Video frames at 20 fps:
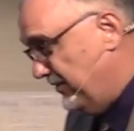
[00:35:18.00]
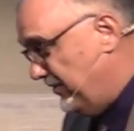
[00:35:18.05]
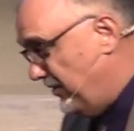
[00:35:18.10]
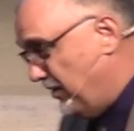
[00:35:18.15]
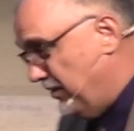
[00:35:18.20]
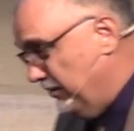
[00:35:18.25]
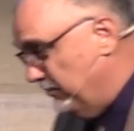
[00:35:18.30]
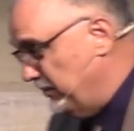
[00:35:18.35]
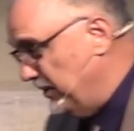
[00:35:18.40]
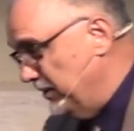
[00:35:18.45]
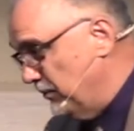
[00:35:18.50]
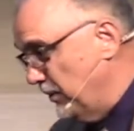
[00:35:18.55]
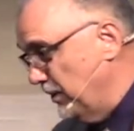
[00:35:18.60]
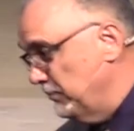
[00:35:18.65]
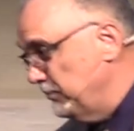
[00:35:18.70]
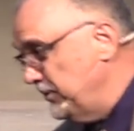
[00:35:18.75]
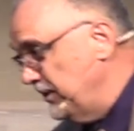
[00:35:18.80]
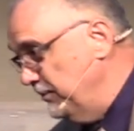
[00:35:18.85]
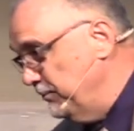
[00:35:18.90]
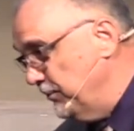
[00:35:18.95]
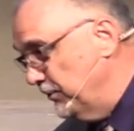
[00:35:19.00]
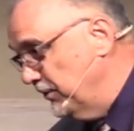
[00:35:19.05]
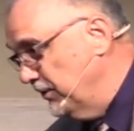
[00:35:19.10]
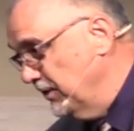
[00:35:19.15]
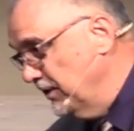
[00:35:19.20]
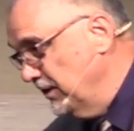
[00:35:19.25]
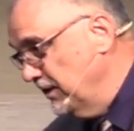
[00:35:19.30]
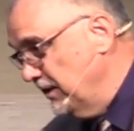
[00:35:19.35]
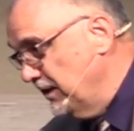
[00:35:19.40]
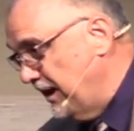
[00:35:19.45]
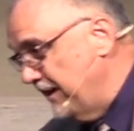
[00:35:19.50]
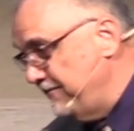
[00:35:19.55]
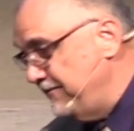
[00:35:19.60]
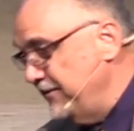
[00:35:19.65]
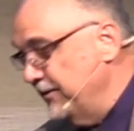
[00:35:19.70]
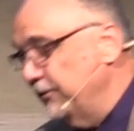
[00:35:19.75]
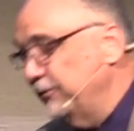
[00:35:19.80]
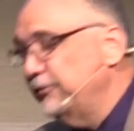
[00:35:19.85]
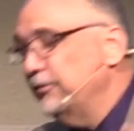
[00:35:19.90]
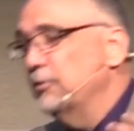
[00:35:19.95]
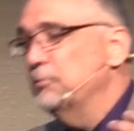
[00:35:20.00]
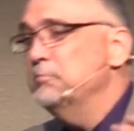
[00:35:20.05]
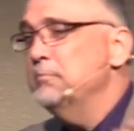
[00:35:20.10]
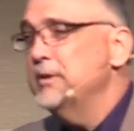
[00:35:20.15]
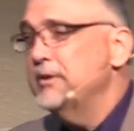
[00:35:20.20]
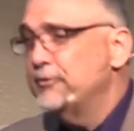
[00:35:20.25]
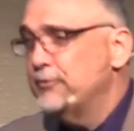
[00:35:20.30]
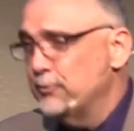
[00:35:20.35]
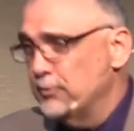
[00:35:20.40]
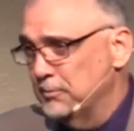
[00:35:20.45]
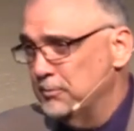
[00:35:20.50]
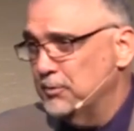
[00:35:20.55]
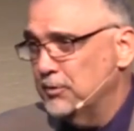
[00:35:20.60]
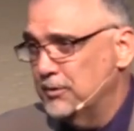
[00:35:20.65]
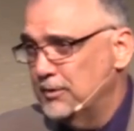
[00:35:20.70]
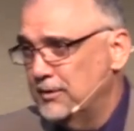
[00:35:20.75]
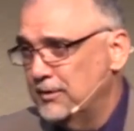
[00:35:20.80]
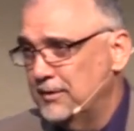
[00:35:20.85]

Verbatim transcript: thought of being around people. I feel so miserable.